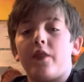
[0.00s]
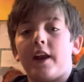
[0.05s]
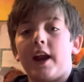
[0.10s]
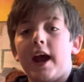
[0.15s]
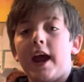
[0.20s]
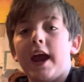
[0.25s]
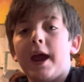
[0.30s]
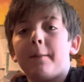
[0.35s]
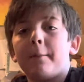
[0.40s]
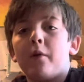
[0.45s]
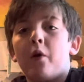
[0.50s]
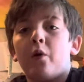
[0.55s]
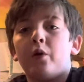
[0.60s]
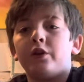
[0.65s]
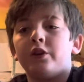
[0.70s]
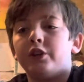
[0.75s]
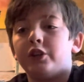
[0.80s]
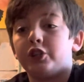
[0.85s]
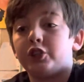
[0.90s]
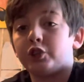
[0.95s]
that I am going
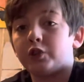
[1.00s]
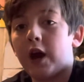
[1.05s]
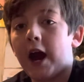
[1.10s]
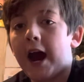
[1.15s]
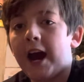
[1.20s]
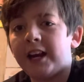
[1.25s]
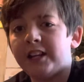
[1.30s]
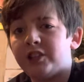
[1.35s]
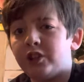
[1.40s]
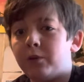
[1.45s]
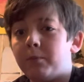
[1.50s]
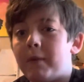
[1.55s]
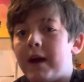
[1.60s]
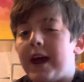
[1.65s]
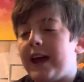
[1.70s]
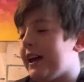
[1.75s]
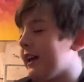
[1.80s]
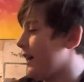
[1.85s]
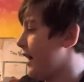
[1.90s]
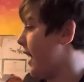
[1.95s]
to try to
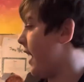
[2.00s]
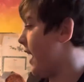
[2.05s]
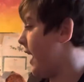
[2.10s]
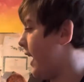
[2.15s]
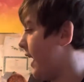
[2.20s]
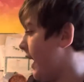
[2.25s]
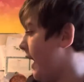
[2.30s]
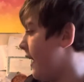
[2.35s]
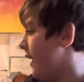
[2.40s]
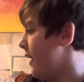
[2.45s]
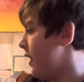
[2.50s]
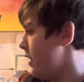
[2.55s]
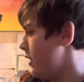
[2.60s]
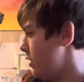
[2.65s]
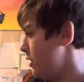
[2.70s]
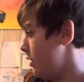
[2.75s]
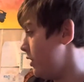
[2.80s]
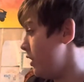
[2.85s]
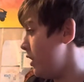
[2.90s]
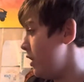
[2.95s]
make a
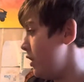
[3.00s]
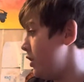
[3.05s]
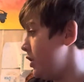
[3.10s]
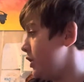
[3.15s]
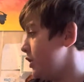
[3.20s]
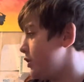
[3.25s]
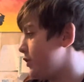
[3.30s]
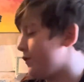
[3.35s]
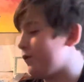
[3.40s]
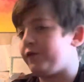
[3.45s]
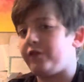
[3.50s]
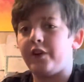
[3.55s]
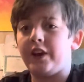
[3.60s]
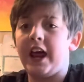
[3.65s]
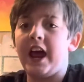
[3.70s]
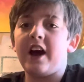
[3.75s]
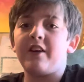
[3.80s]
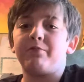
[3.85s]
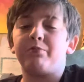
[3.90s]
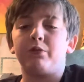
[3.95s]

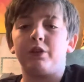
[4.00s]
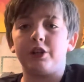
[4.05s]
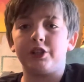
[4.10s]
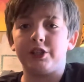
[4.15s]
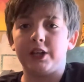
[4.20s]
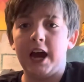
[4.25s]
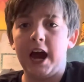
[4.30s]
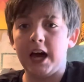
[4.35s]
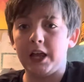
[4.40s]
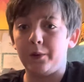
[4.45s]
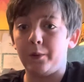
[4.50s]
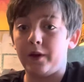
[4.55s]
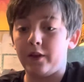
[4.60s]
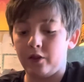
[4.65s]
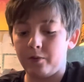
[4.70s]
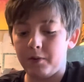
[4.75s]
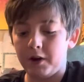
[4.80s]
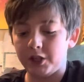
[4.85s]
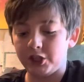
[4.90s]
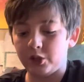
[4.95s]
FNAF plush Halloween
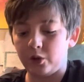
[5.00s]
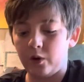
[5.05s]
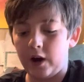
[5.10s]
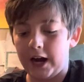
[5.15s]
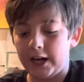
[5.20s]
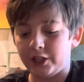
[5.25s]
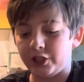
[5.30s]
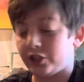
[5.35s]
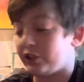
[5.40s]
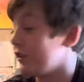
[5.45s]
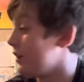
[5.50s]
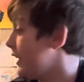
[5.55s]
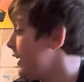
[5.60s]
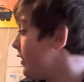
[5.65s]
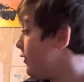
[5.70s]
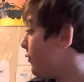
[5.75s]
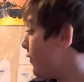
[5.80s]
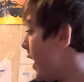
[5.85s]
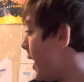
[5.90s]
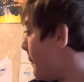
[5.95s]
special. I just need
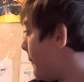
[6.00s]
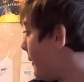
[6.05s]
to find